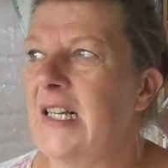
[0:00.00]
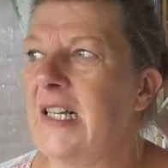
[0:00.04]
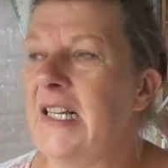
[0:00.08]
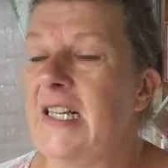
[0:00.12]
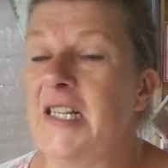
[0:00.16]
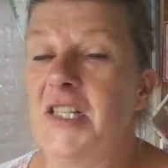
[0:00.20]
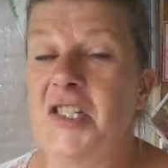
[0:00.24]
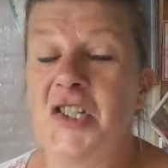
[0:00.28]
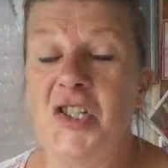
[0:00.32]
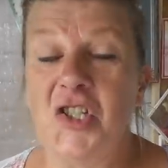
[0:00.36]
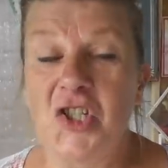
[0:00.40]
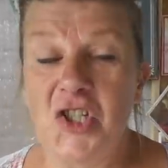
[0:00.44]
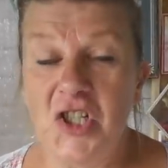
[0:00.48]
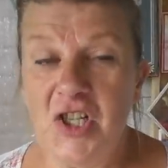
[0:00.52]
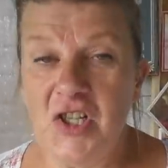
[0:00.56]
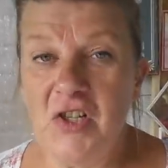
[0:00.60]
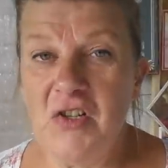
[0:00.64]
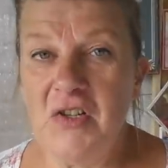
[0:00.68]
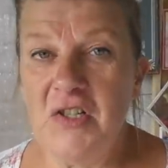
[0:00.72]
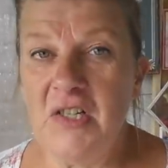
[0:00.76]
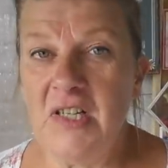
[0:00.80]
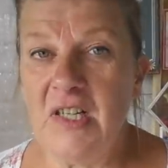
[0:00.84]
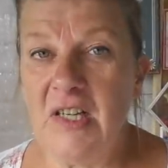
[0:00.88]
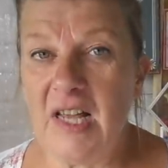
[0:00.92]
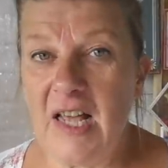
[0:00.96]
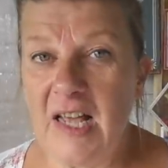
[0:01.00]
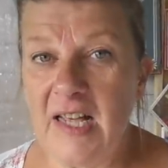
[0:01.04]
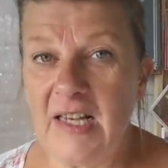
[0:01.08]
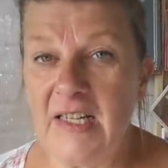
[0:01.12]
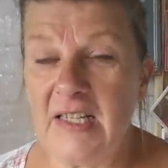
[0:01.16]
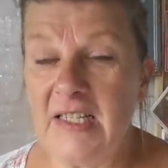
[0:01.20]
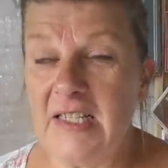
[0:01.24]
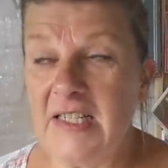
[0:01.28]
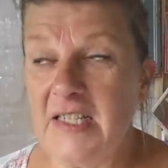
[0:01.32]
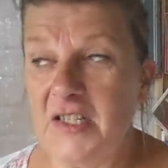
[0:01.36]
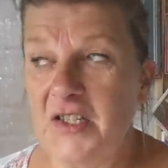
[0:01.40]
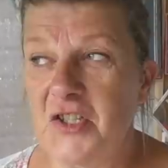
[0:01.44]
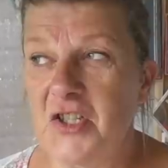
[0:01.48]
It's due to
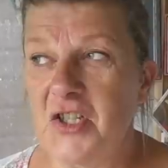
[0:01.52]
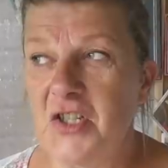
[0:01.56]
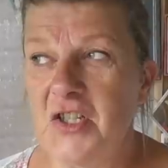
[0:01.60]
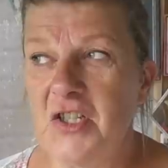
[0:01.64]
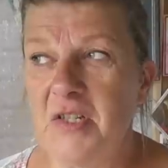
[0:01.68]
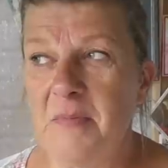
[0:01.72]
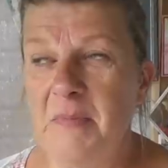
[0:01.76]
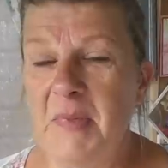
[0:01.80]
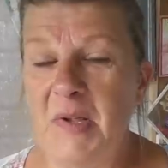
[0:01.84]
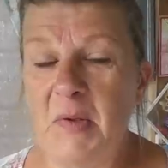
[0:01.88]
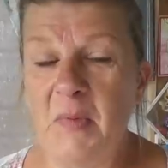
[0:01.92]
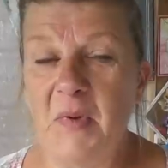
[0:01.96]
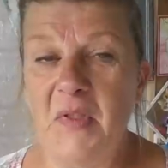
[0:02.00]
land, it's due to be